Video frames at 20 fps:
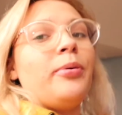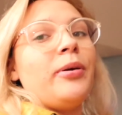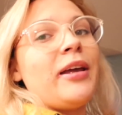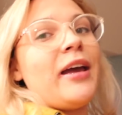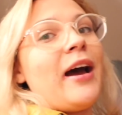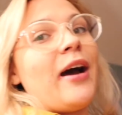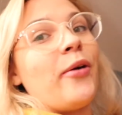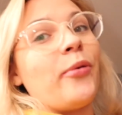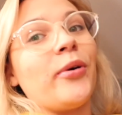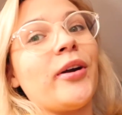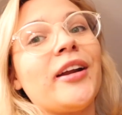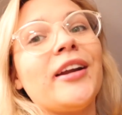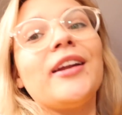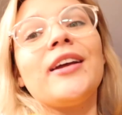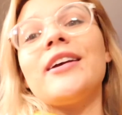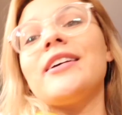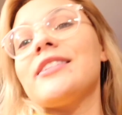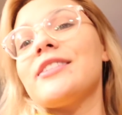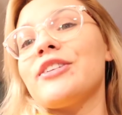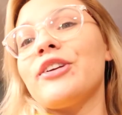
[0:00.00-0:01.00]
But yeah, we're
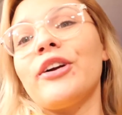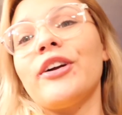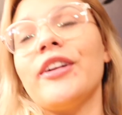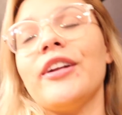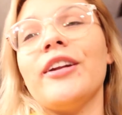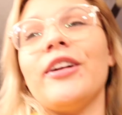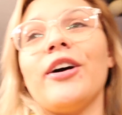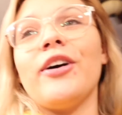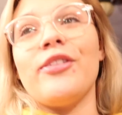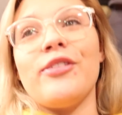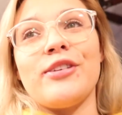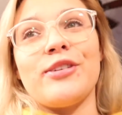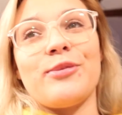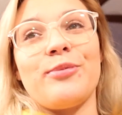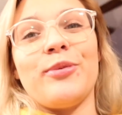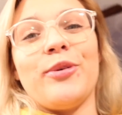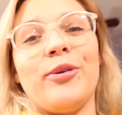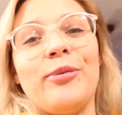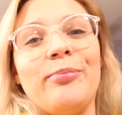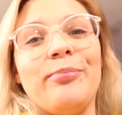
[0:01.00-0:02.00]
gonna get started on
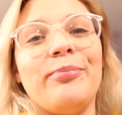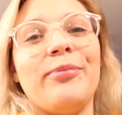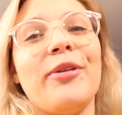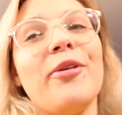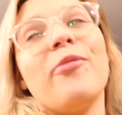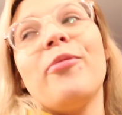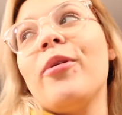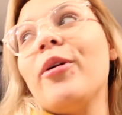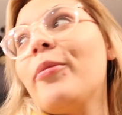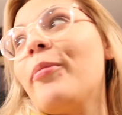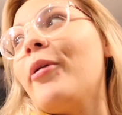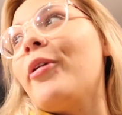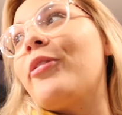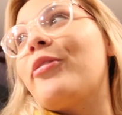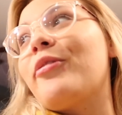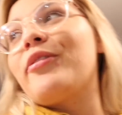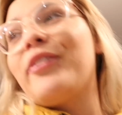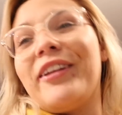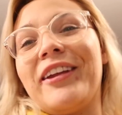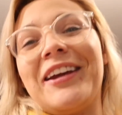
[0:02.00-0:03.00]
this room. We're
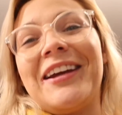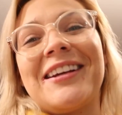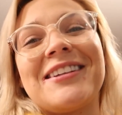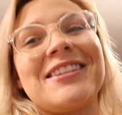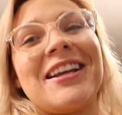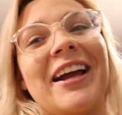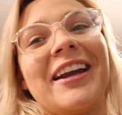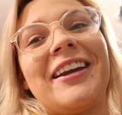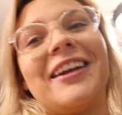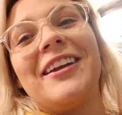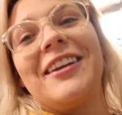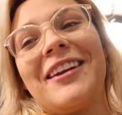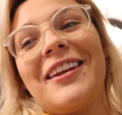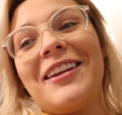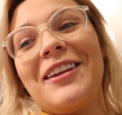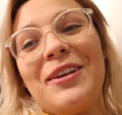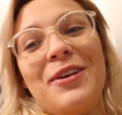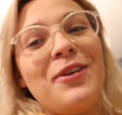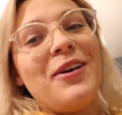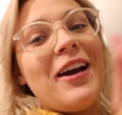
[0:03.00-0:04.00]
both really excited.
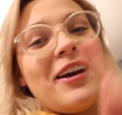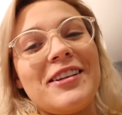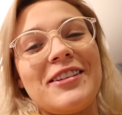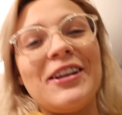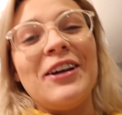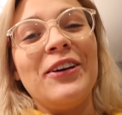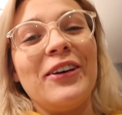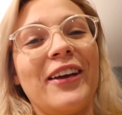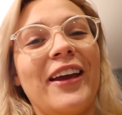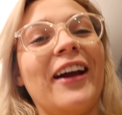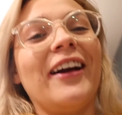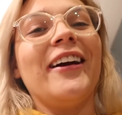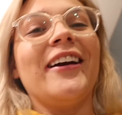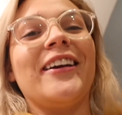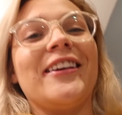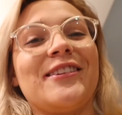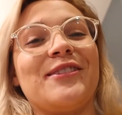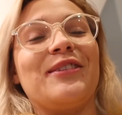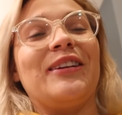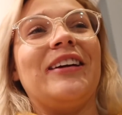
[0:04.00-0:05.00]
You guys know
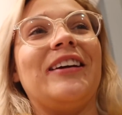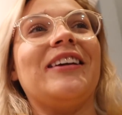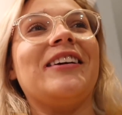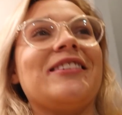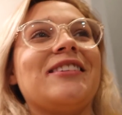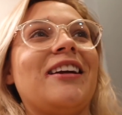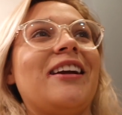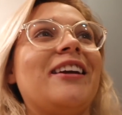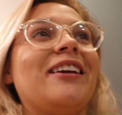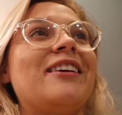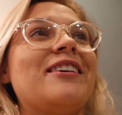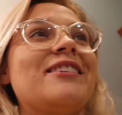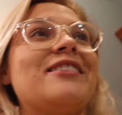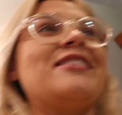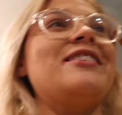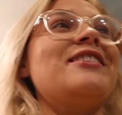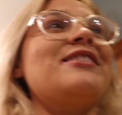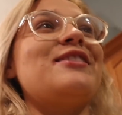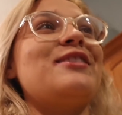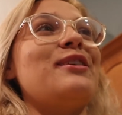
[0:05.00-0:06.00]
Garrick is really excited
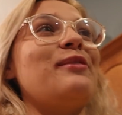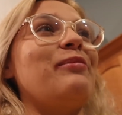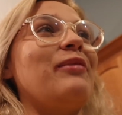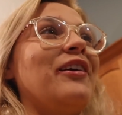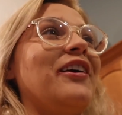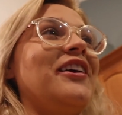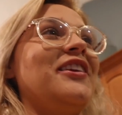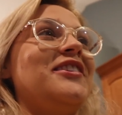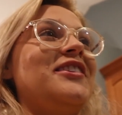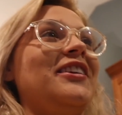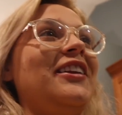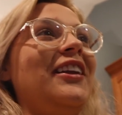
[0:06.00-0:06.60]
because he's super into